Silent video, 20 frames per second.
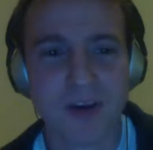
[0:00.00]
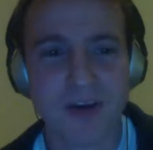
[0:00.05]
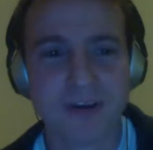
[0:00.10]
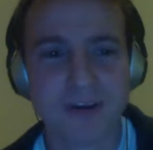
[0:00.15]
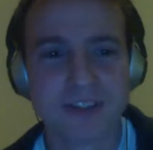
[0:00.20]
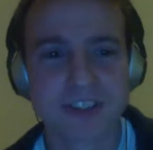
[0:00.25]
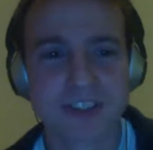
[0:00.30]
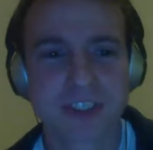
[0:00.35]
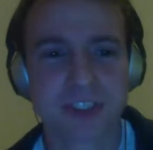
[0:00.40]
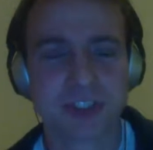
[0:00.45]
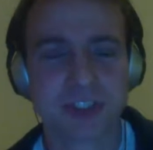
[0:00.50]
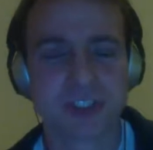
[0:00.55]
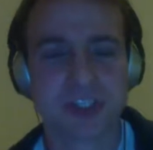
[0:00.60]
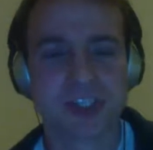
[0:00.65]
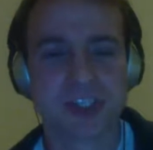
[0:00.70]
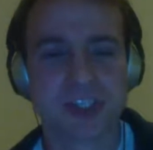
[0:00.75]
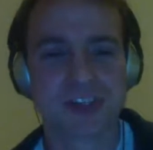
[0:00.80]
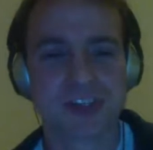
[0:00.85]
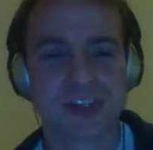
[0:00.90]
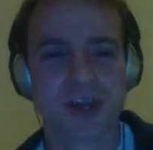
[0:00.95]
should
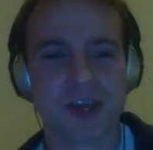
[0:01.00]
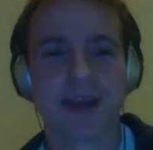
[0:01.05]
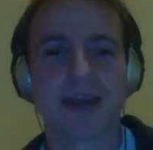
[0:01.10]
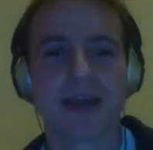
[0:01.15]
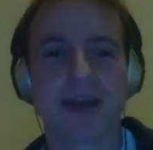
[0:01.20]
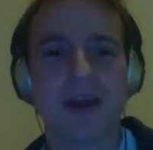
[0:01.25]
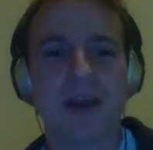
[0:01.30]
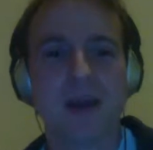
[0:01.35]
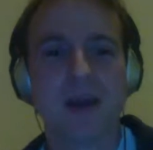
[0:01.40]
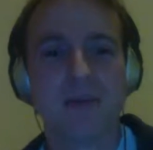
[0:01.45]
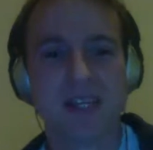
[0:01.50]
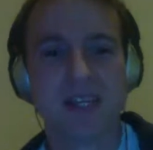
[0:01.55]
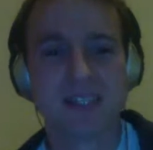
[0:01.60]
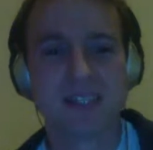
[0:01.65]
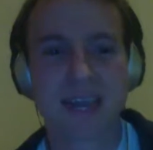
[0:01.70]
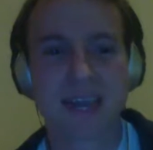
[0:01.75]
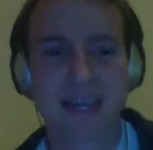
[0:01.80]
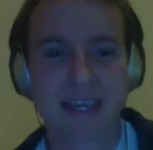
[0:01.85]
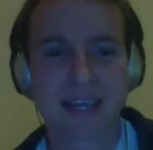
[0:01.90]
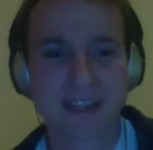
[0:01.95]
just like be
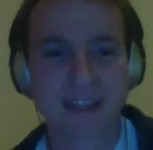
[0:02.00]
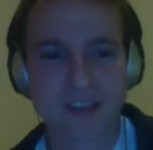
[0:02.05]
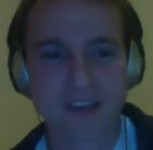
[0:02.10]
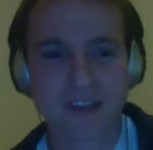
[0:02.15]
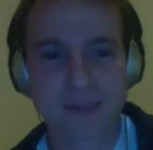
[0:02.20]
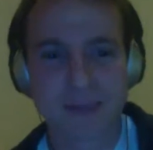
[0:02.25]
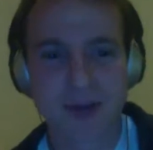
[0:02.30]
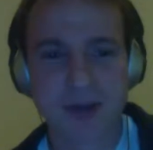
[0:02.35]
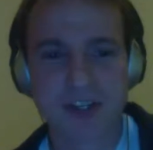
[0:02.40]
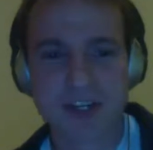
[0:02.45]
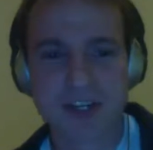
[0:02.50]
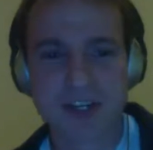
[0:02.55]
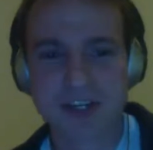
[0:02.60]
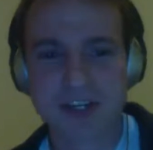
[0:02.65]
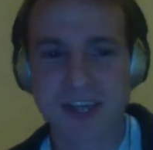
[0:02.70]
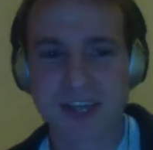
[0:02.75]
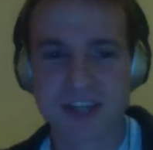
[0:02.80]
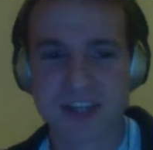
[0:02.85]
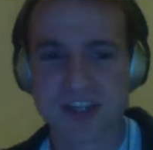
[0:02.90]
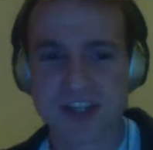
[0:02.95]
taking those punches
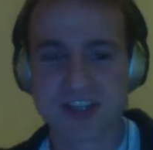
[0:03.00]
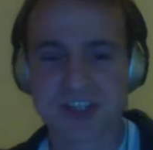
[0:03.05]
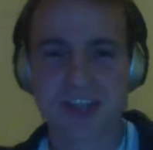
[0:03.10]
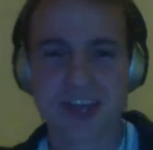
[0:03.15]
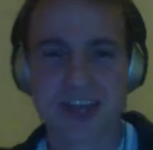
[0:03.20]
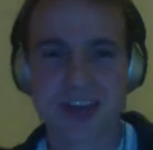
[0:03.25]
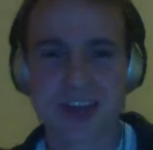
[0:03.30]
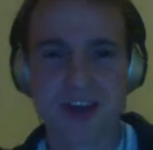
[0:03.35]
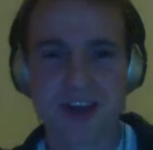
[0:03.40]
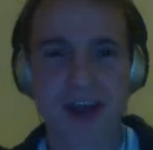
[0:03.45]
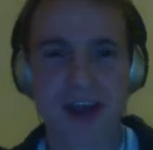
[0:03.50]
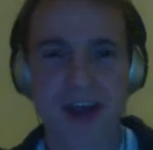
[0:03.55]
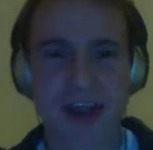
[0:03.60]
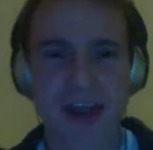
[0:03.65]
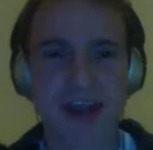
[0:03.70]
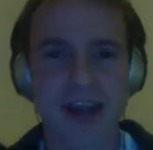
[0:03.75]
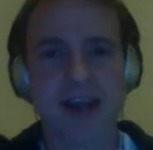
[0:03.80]
and just take their hand